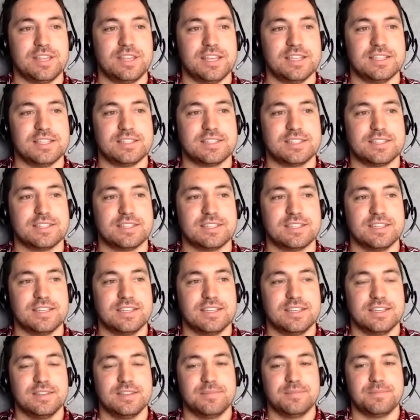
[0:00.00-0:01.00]
There
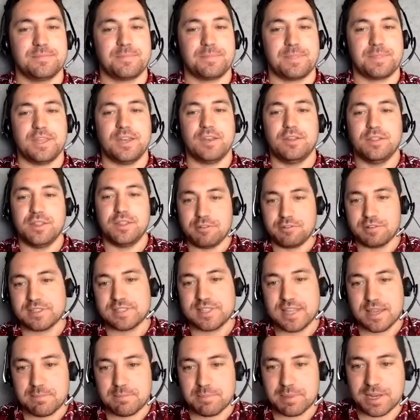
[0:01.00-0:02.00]

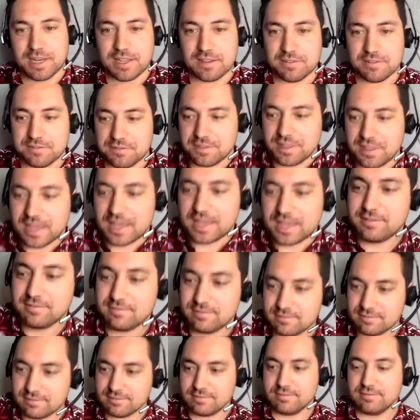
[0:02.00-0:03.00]
is that belief that,
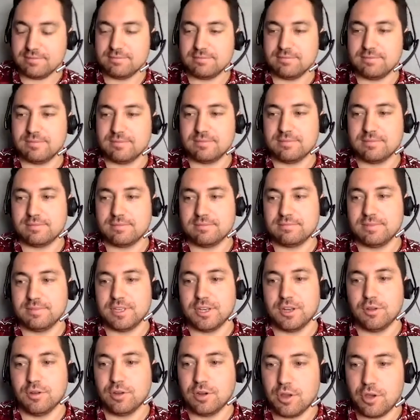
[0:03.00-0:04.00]

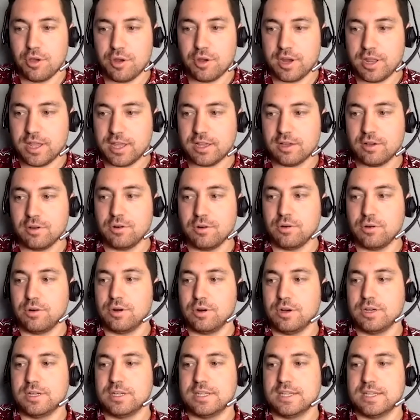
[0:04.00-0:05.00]
learning
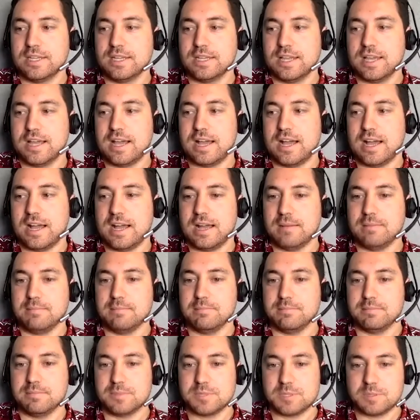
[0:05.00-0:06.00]
or
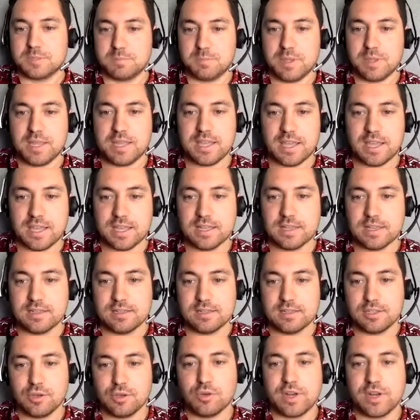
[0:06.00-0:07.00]
speaking
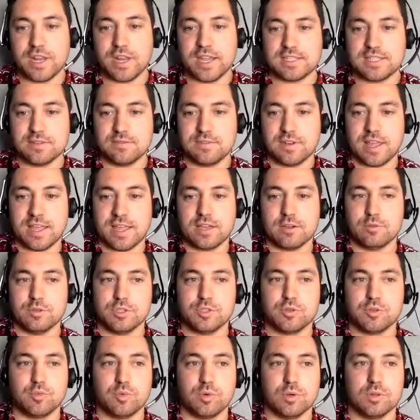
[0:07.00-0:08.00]
your native
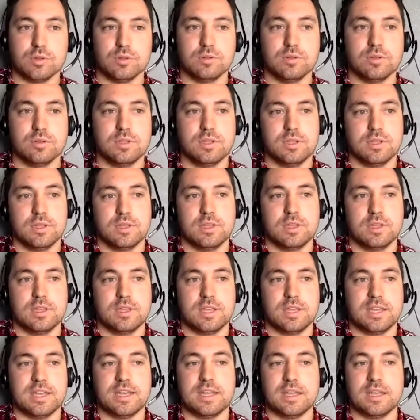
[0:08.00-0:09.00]
language will
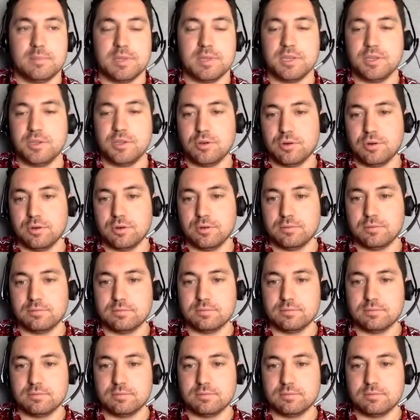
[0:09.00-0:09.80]
inhibit your